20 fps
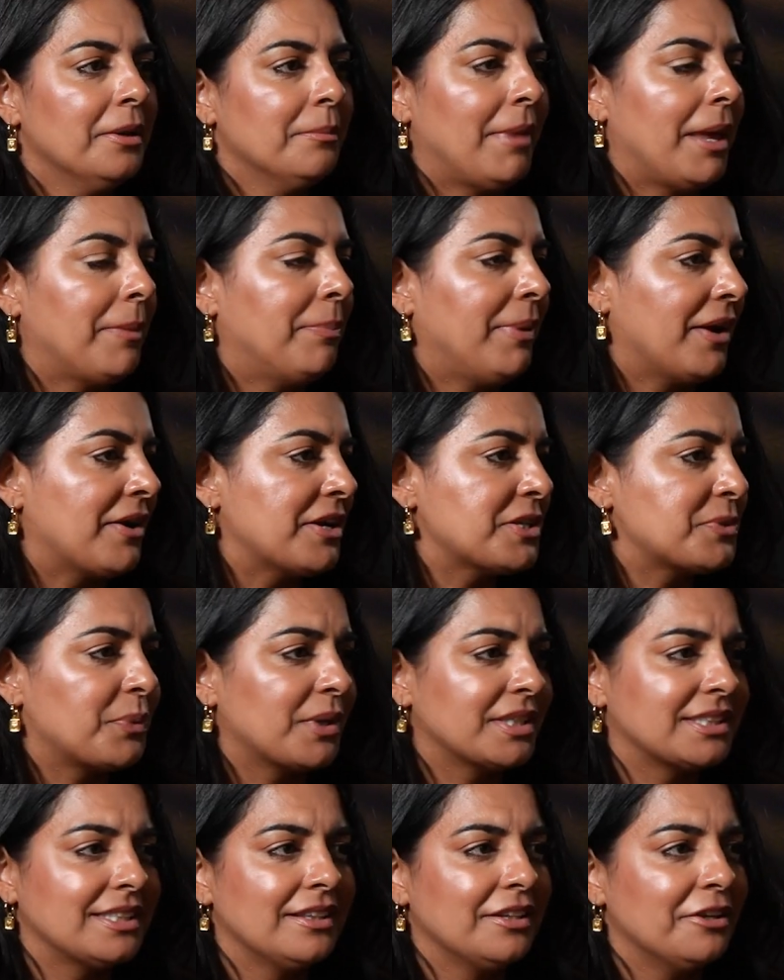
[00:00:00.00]
My parents
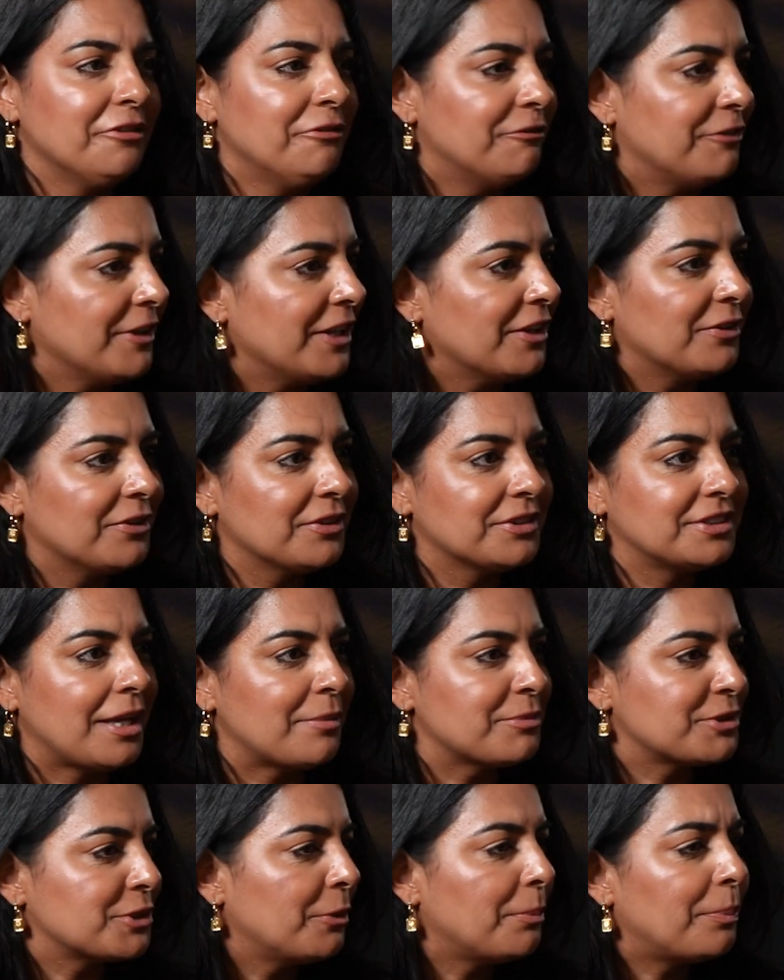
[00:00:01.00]
worked in the fields.
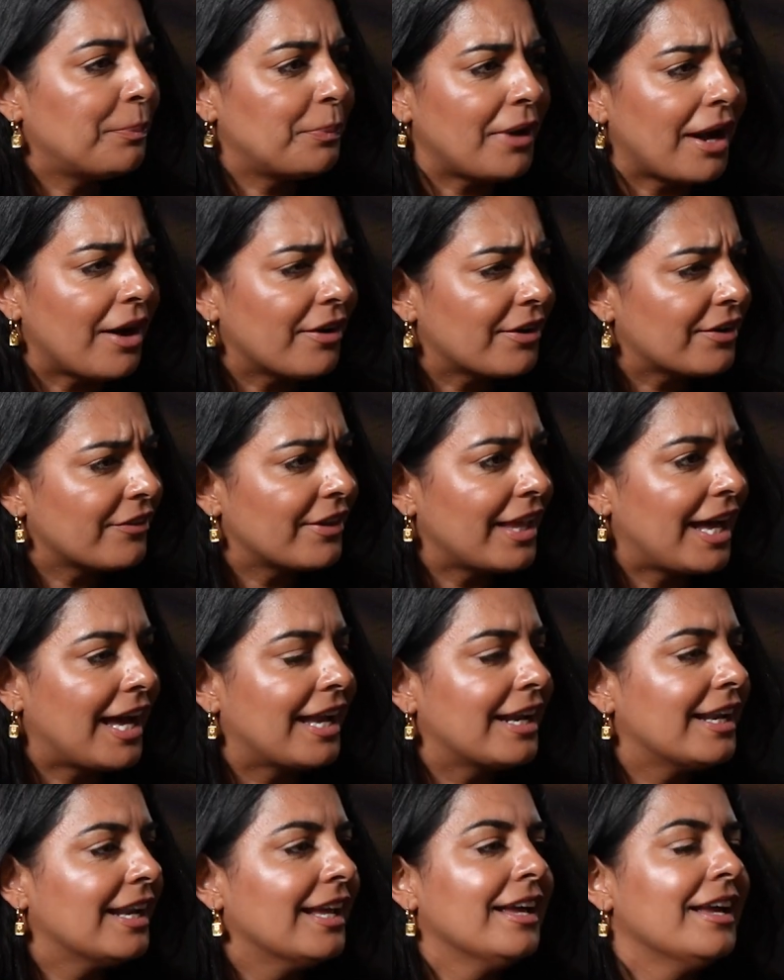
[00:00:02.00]
I'm so proud of
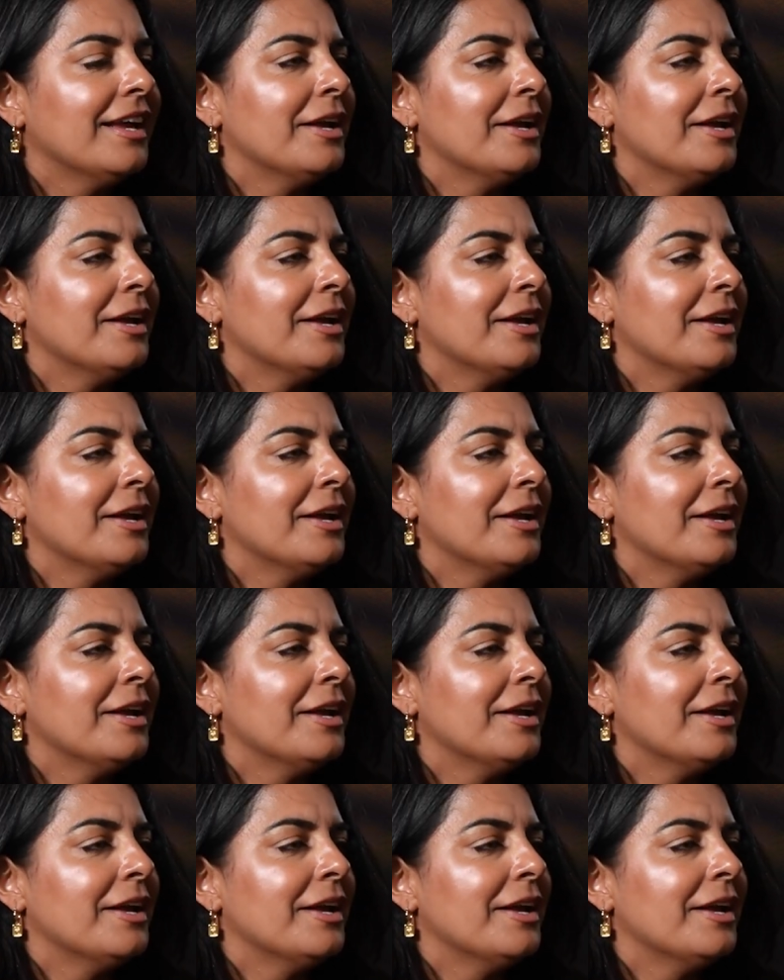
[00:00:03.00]
that.